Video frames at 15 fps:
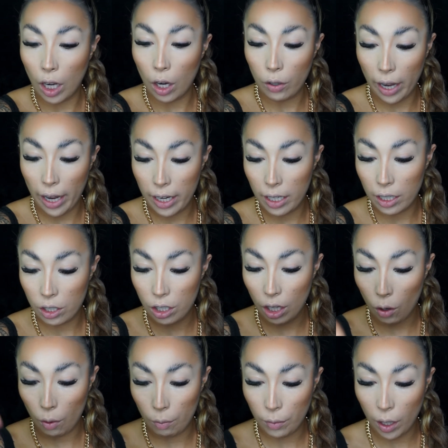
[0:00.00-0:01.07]
Okay,
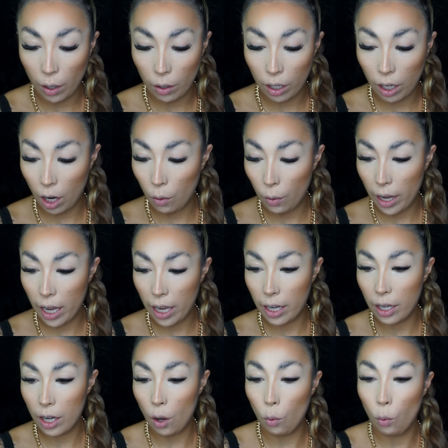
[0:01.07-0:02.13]
so I'm gonna go
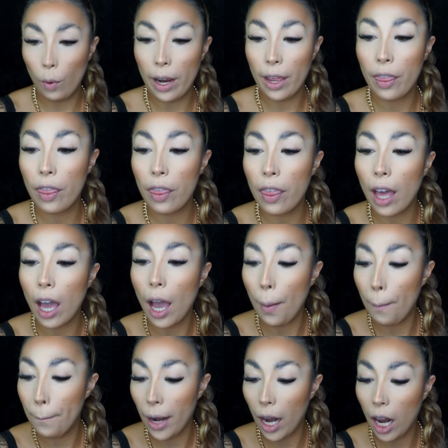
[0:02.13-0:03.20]
in with
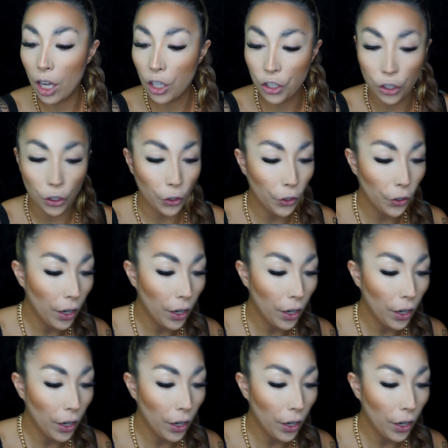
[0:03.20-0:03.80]
blusher.